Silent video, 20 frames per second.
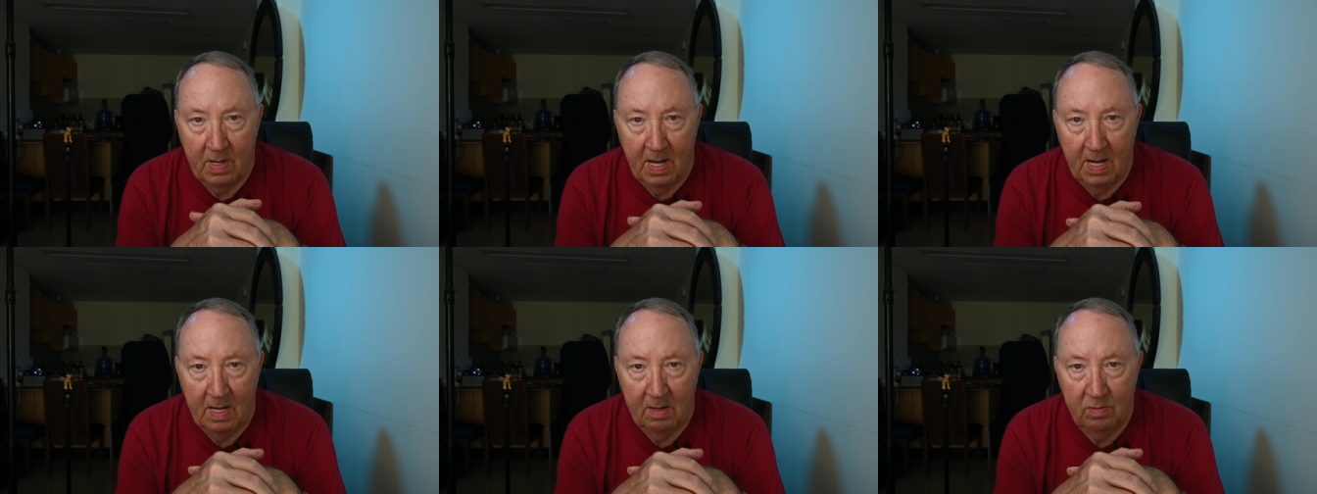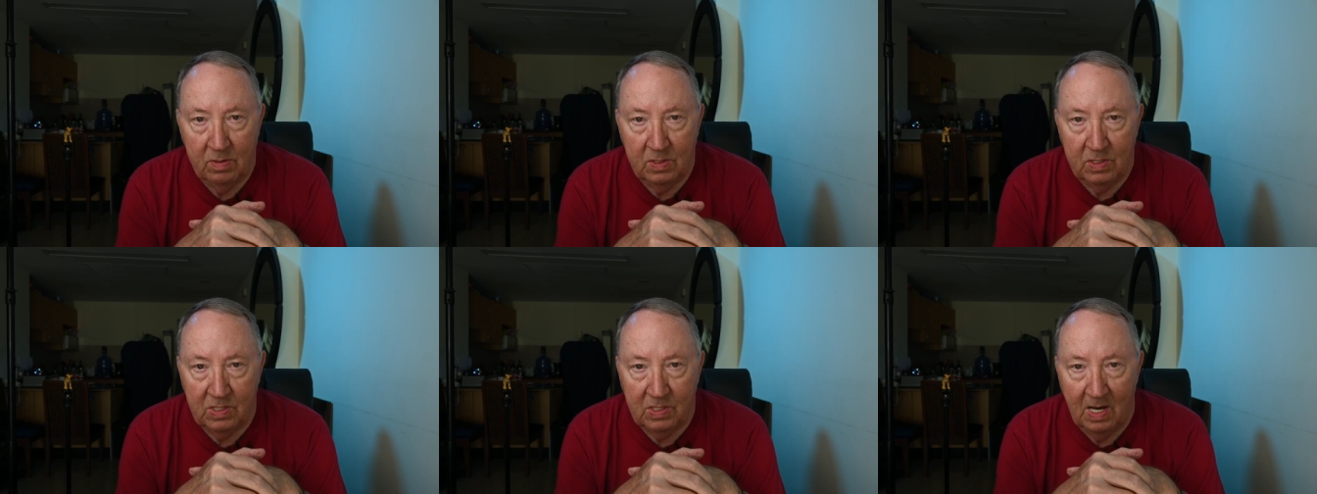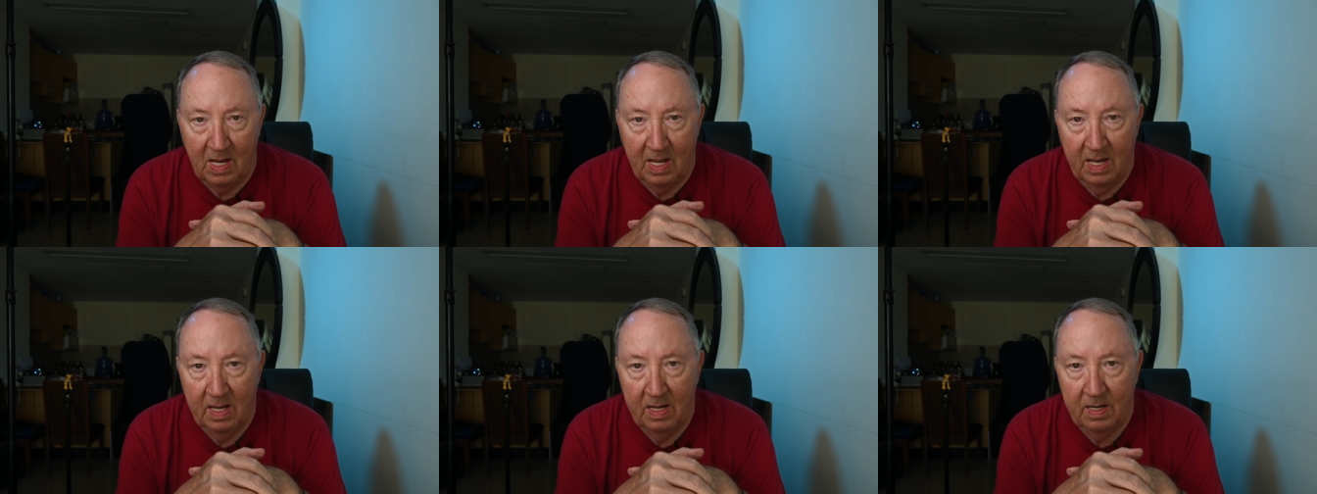I was
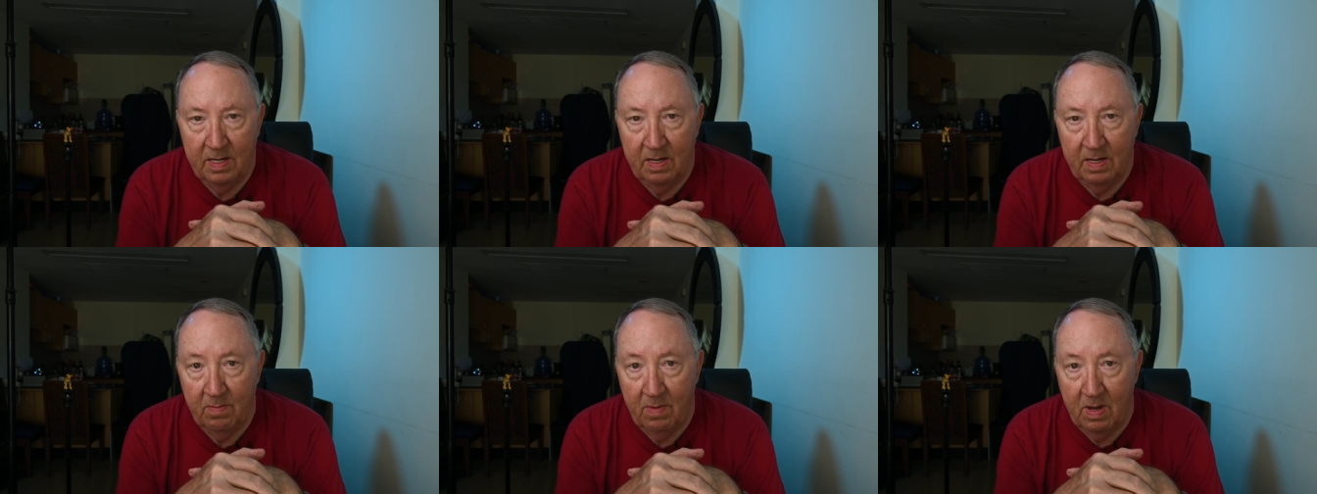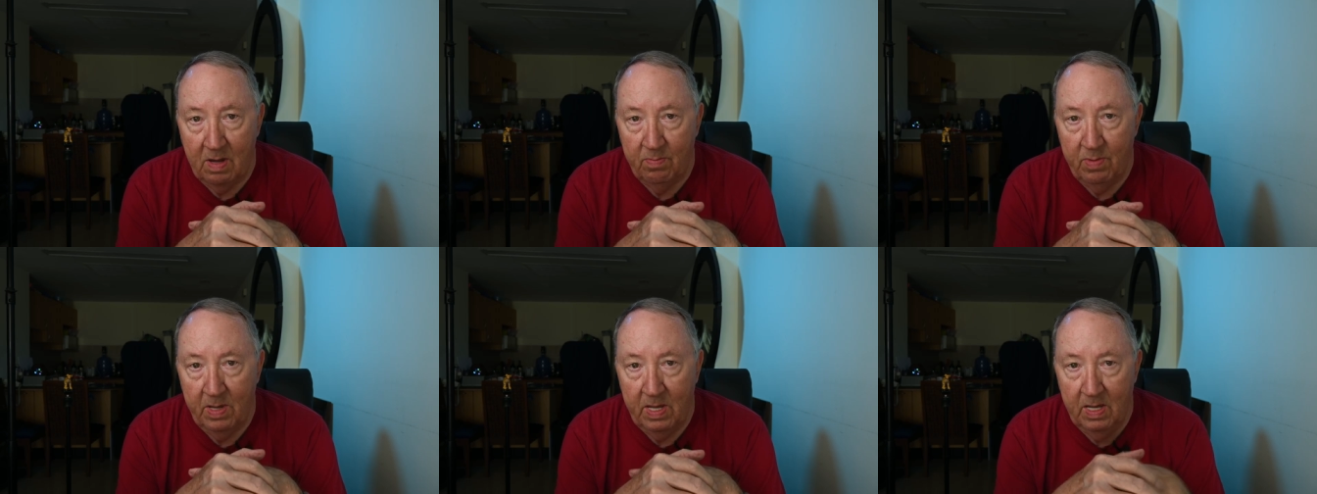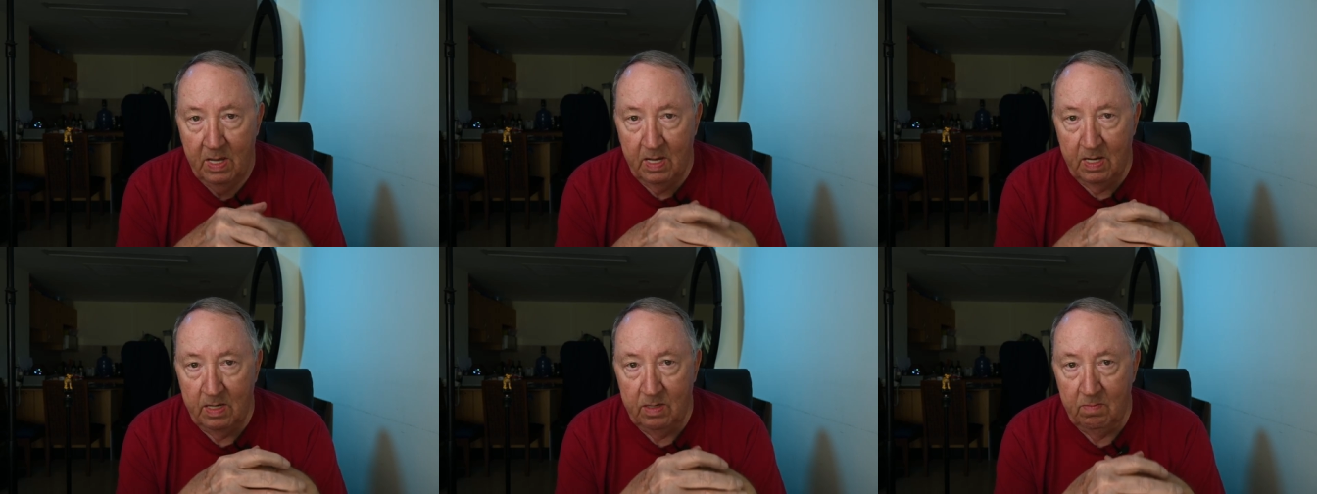laying in my
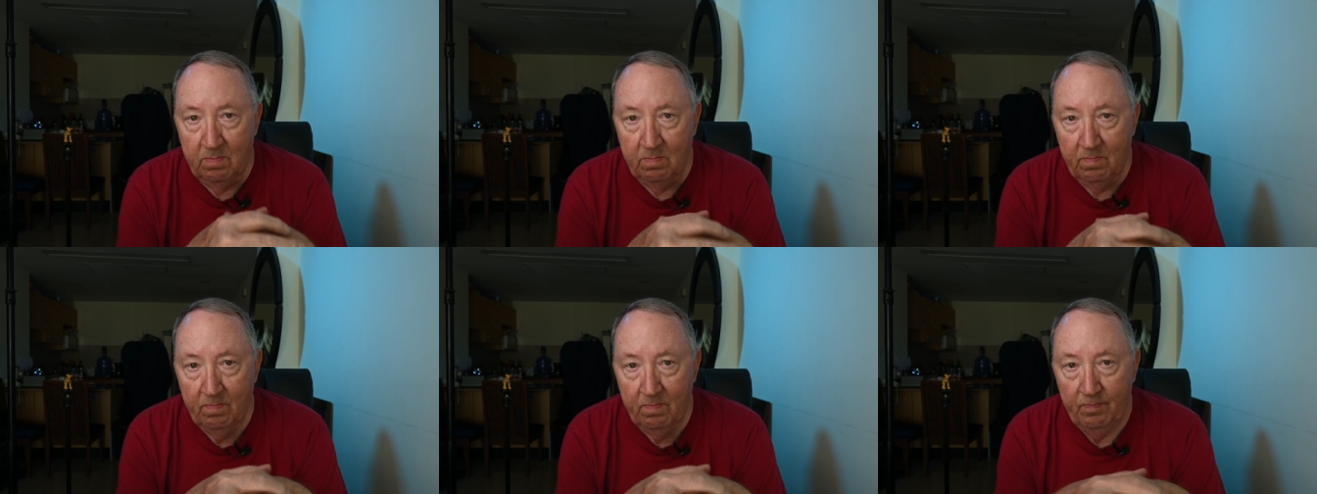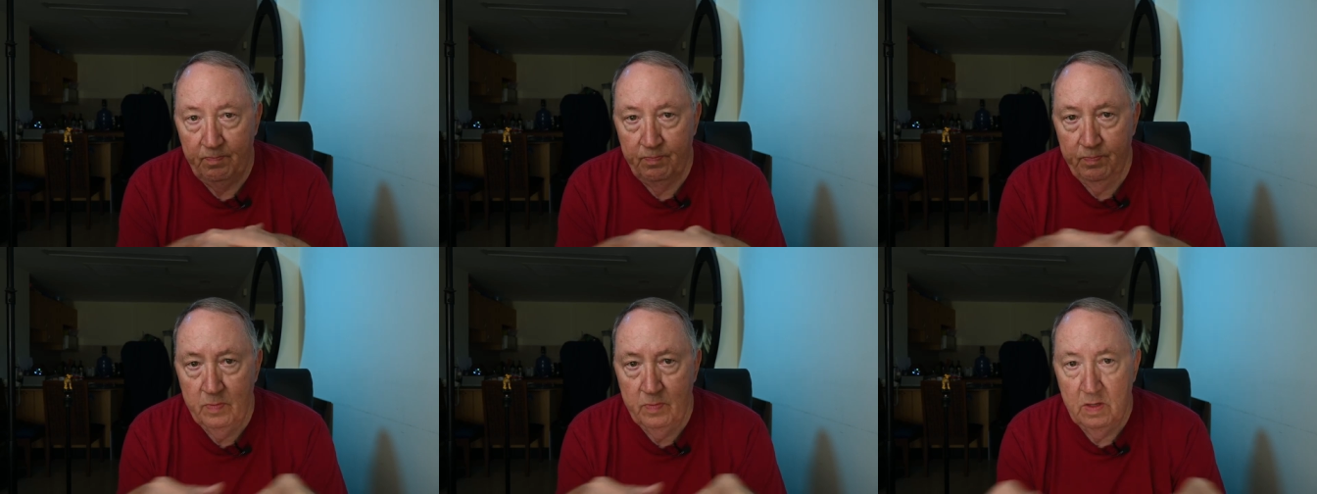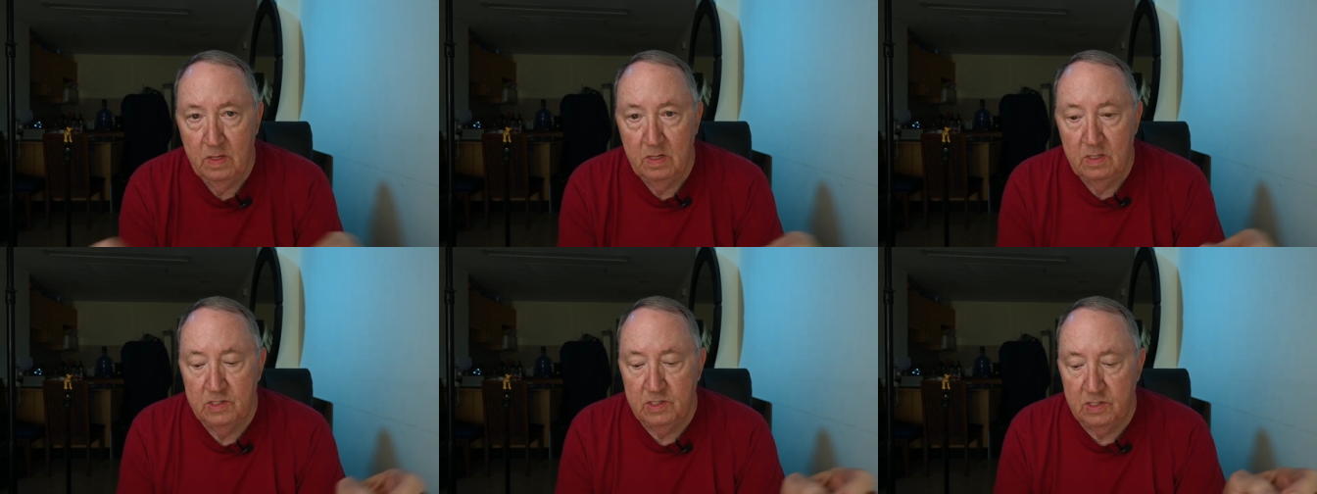bed,
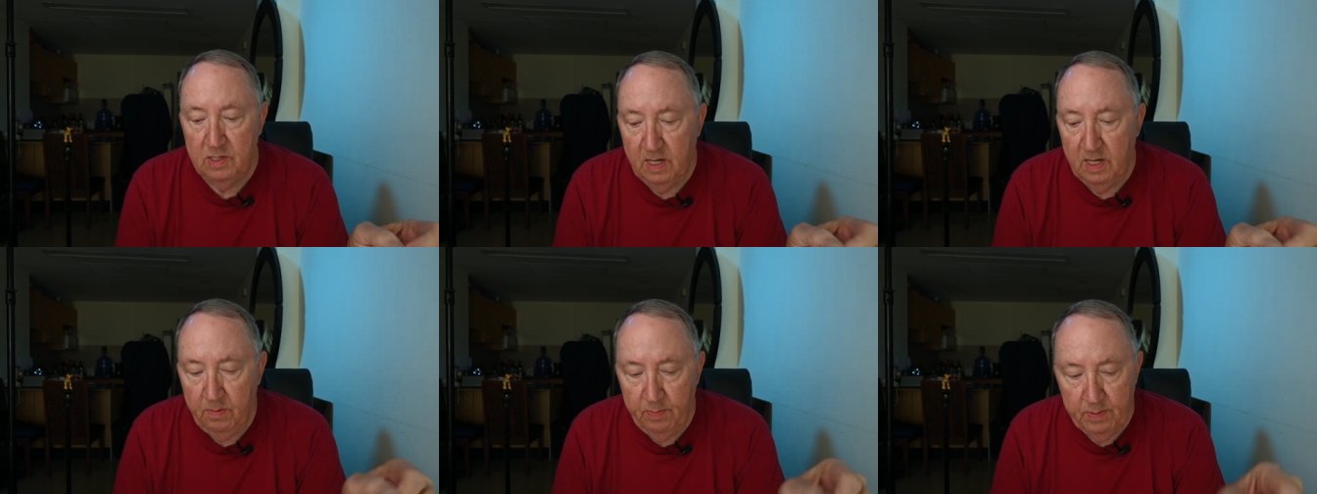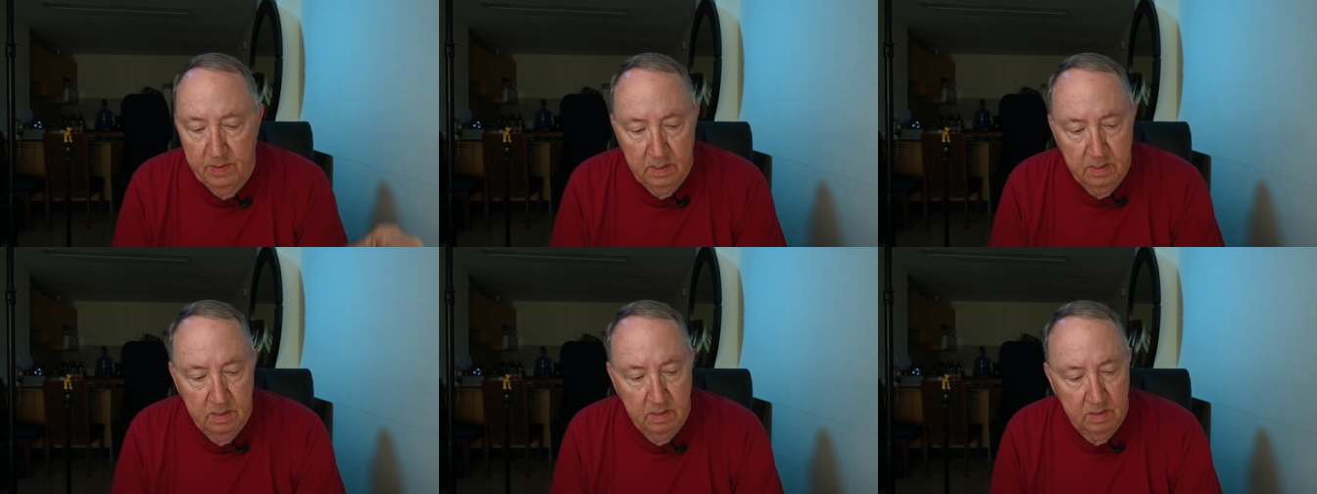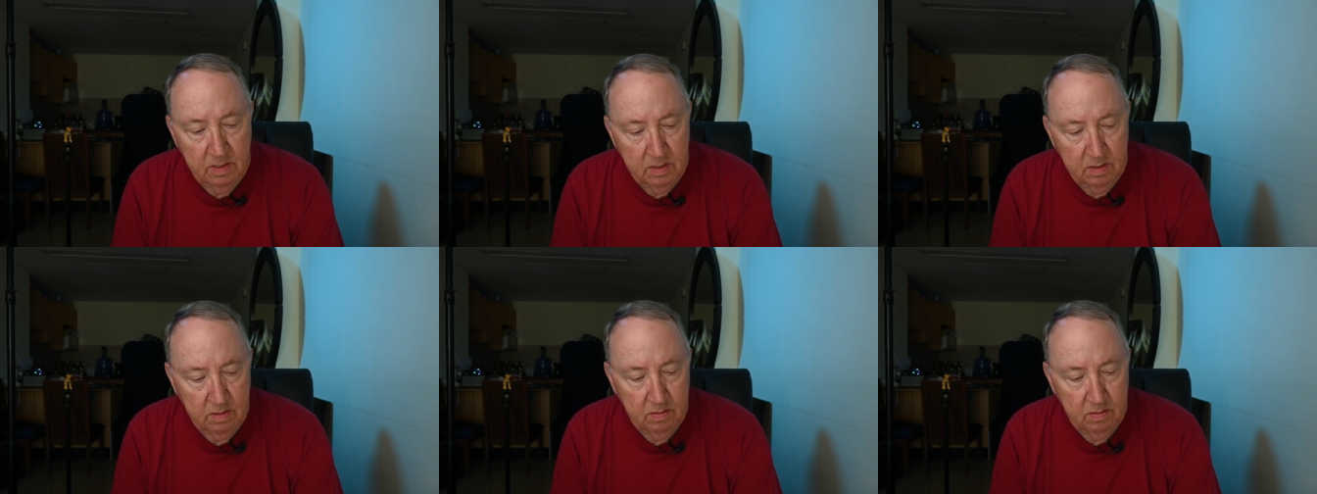sleeping